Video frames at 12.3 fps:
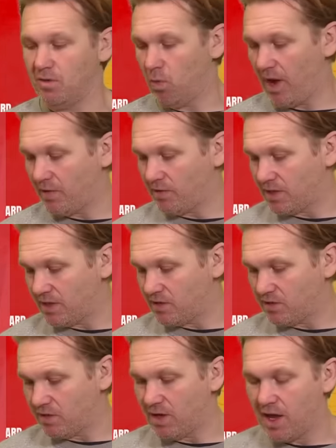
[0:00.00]

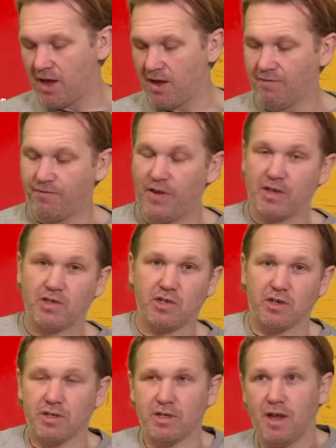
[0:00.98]
Wales's uh, fixtures.